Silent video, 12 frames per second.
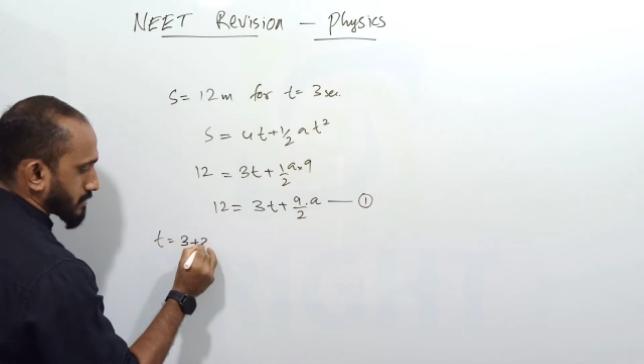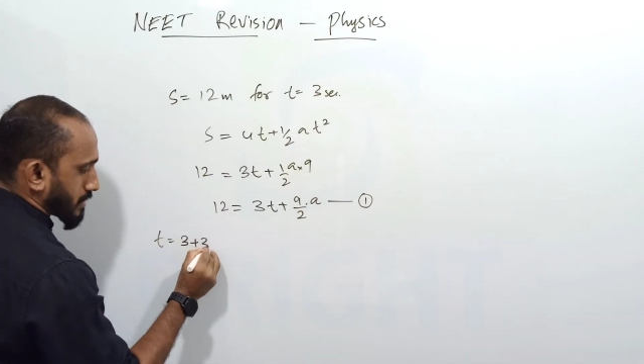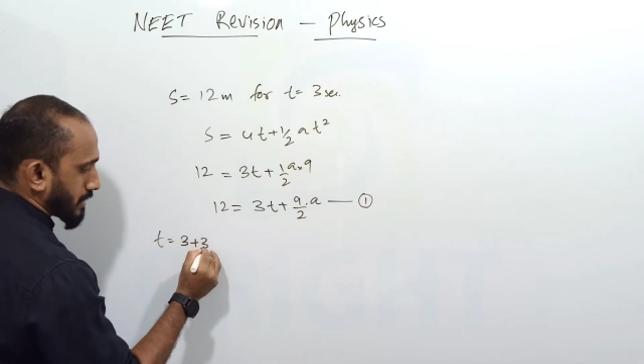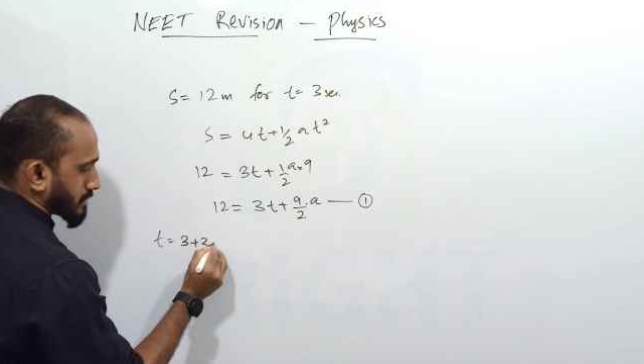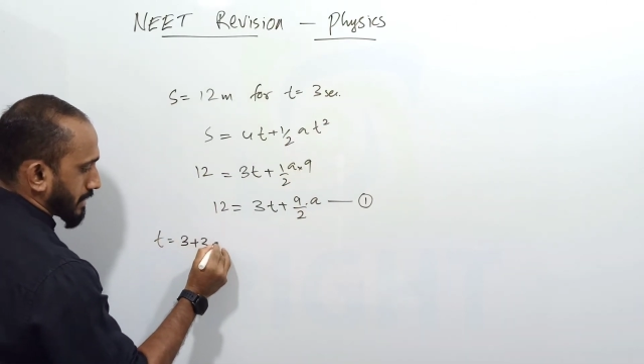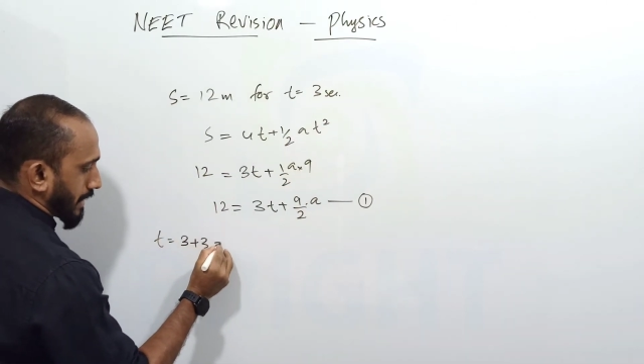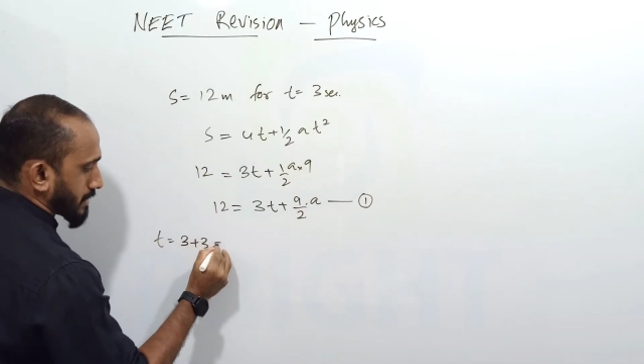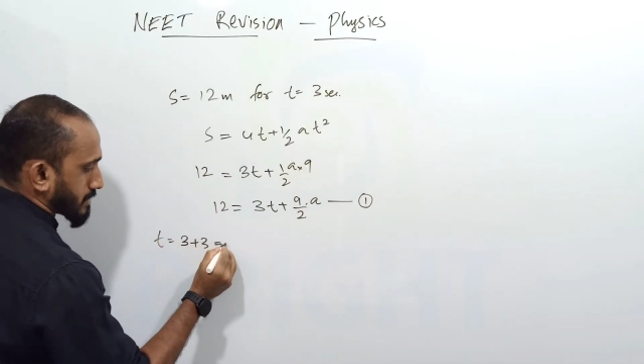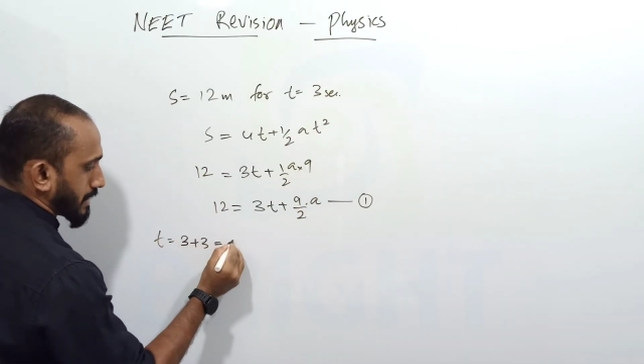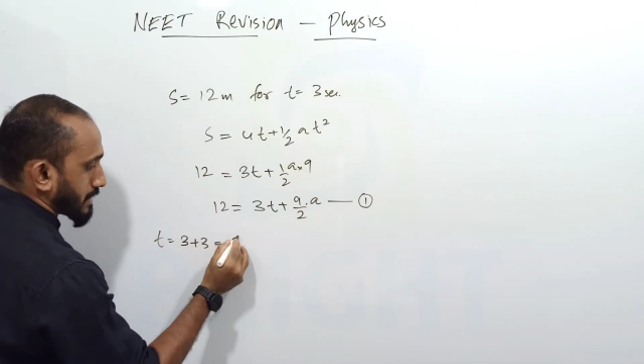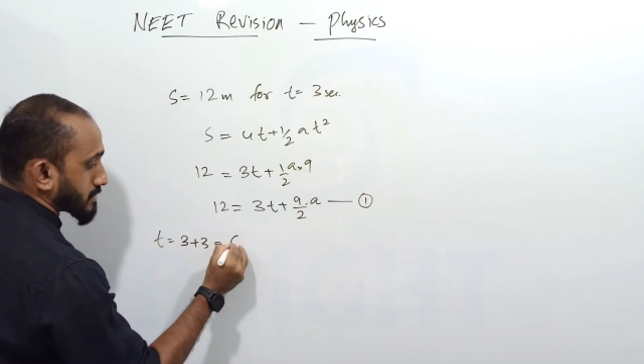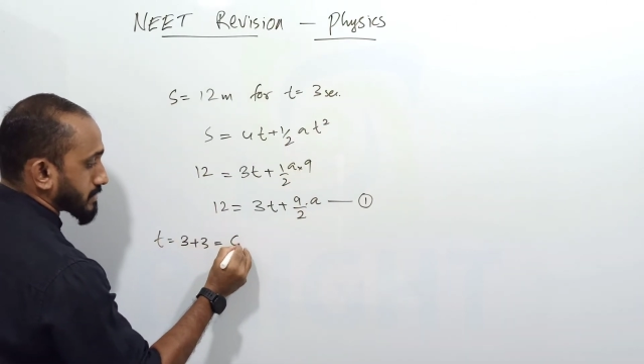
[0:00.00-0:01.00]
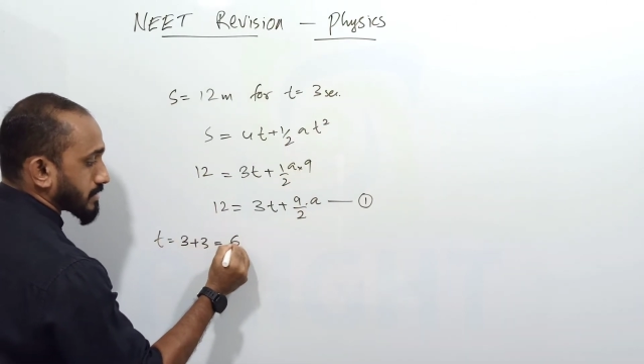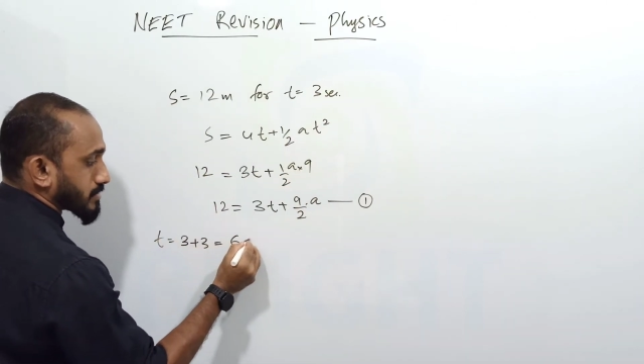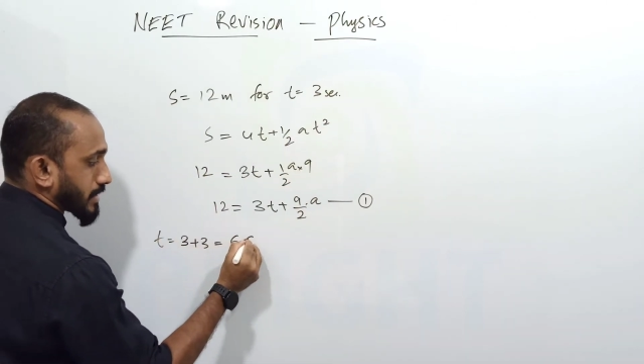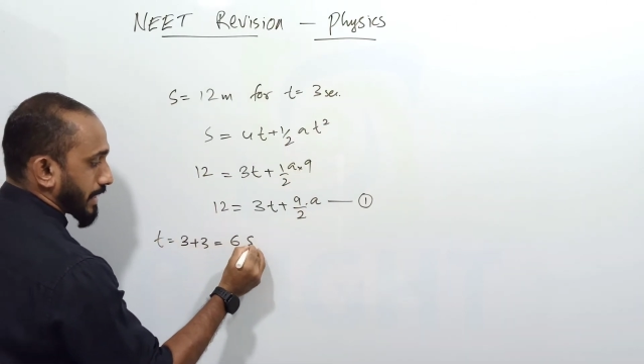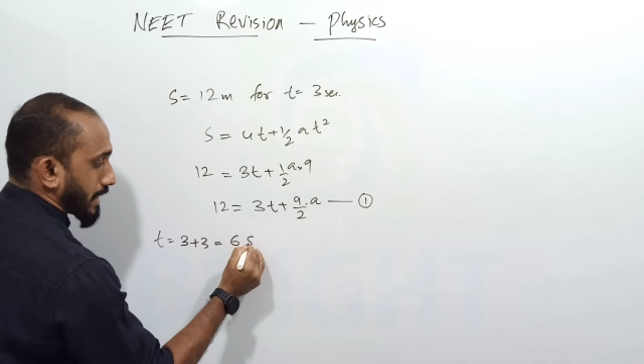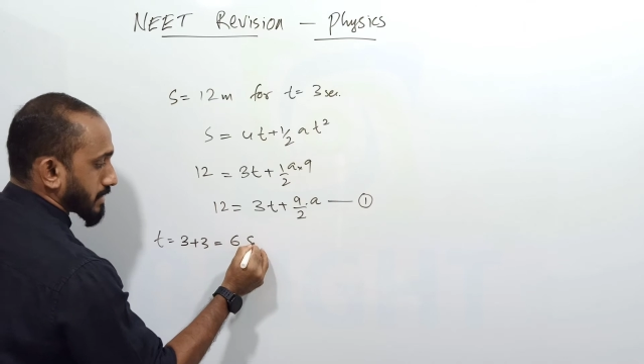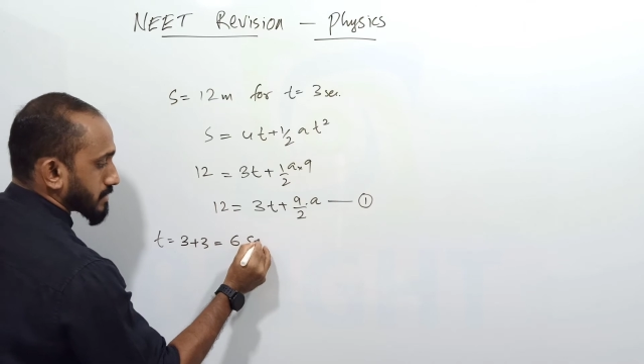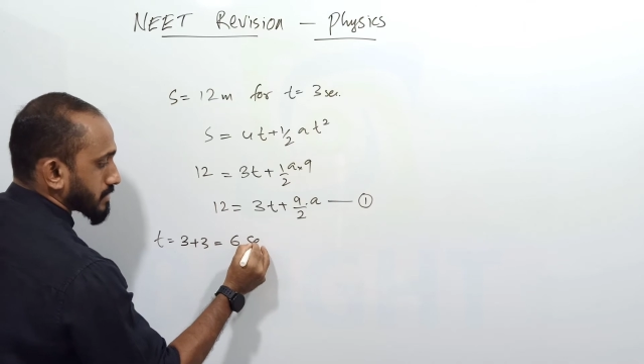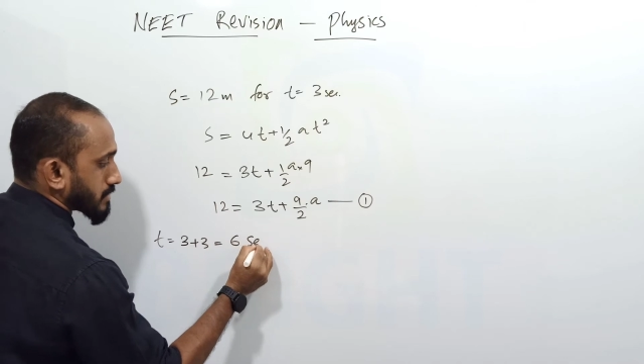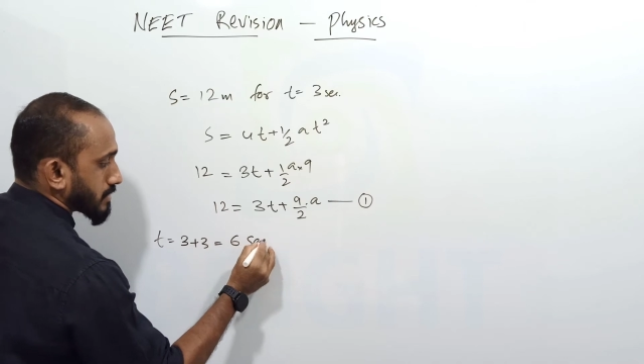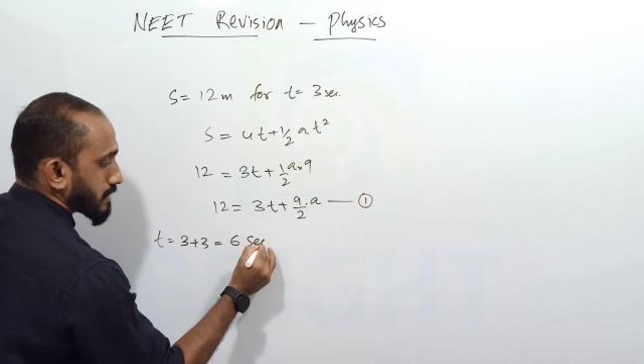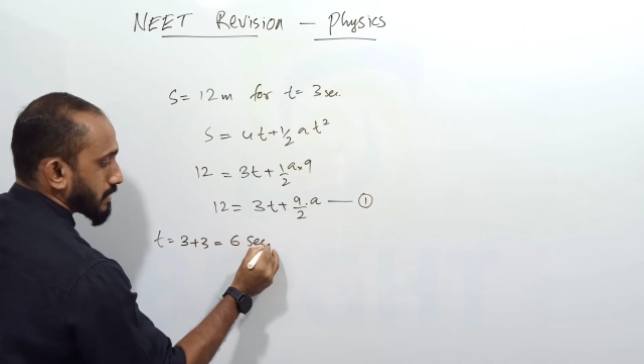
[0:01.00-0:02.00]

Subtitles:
3 seconds, that is 6 seconds.